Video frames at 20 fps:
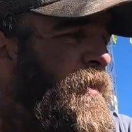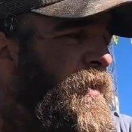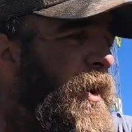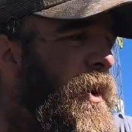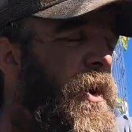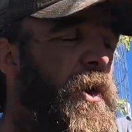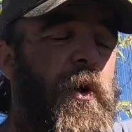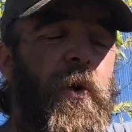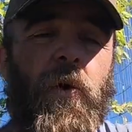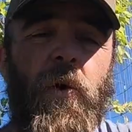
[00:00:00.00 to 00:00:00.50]

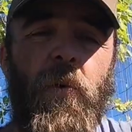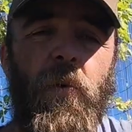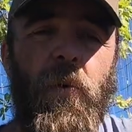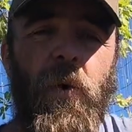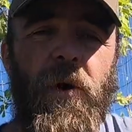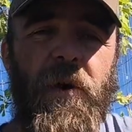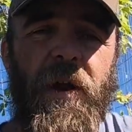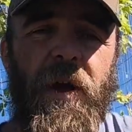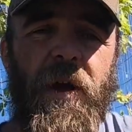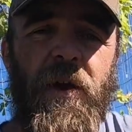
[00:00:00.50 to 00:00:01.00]
So
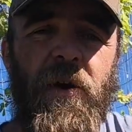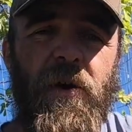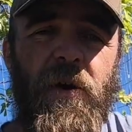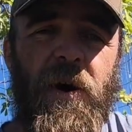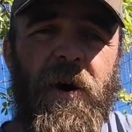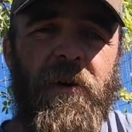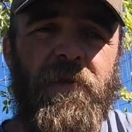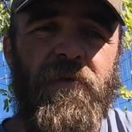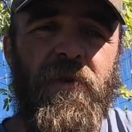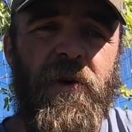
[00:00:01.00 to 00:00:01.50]
one, I don't
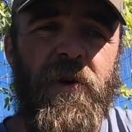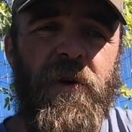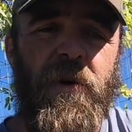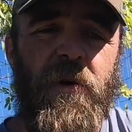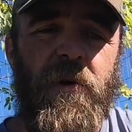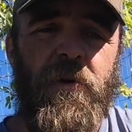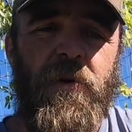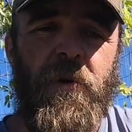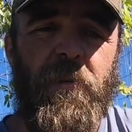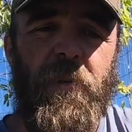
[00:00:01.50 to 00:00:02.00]
have
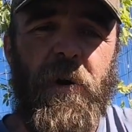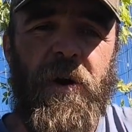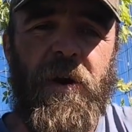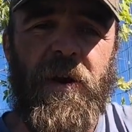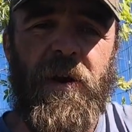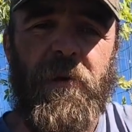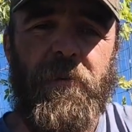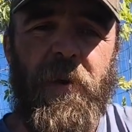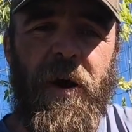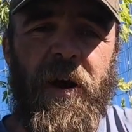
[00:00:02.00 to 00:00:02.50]
the
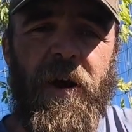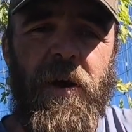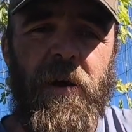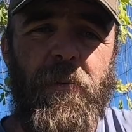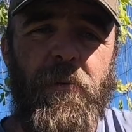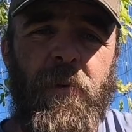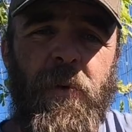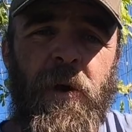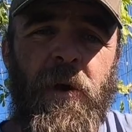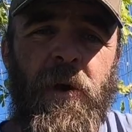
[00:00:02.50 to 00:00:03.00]
money to buy
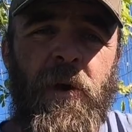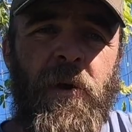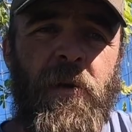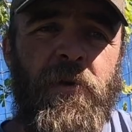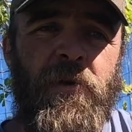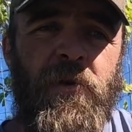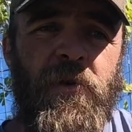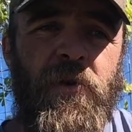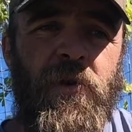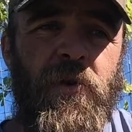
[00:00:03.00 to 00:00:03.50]
them.
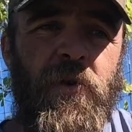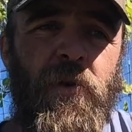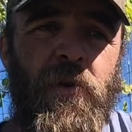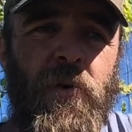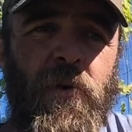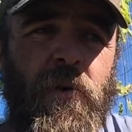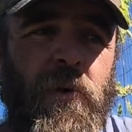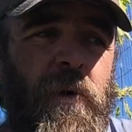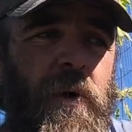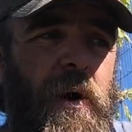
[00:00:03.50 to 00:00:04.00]

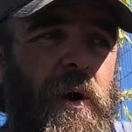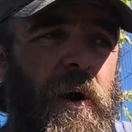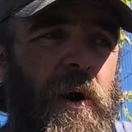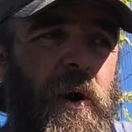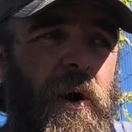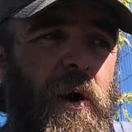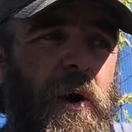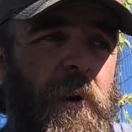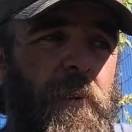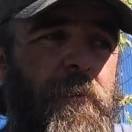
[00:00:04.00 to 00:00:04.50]
Two,
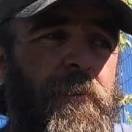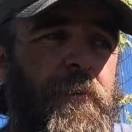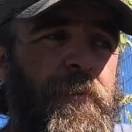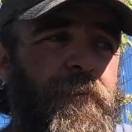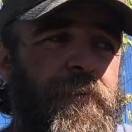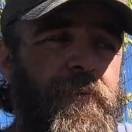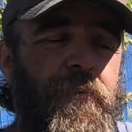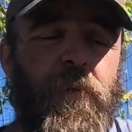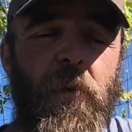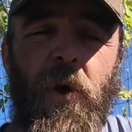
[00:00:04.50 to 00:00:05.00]

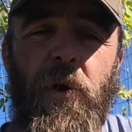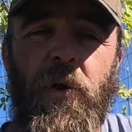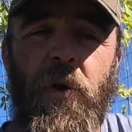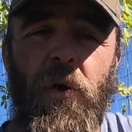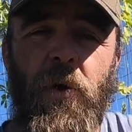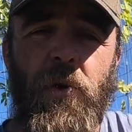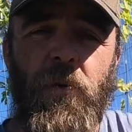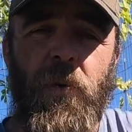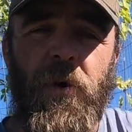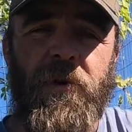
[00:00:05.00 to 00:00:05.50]

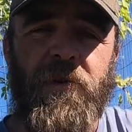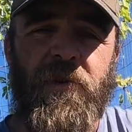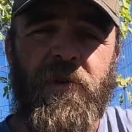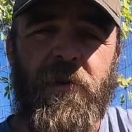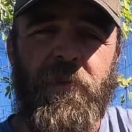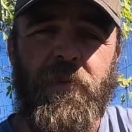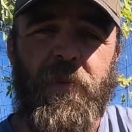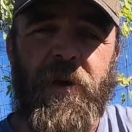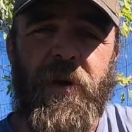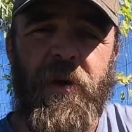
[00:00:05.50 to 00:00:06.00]
no one wants
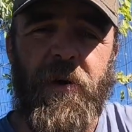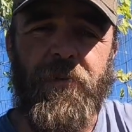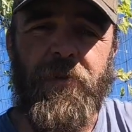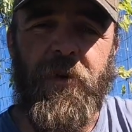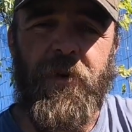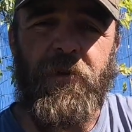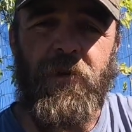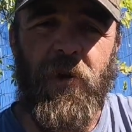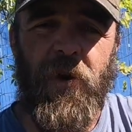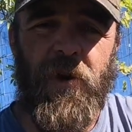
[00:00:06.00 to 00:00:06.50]
to beat up
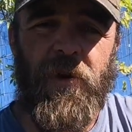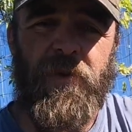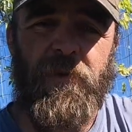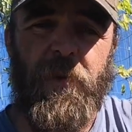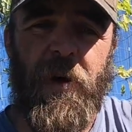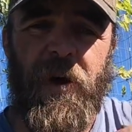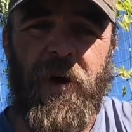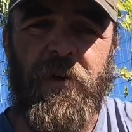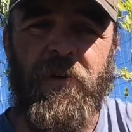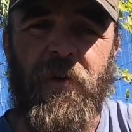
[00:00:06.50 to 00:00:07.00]
their trucks
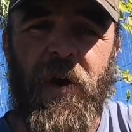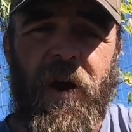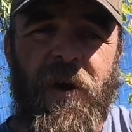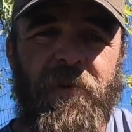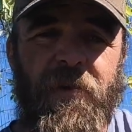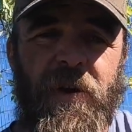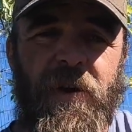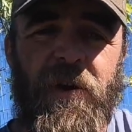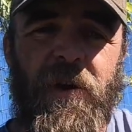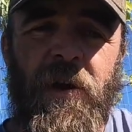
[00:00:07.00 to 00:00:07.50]
by
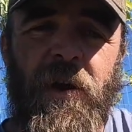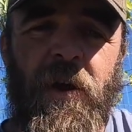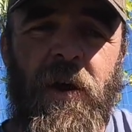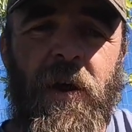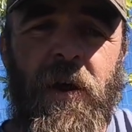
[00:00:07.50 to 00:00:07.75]
driving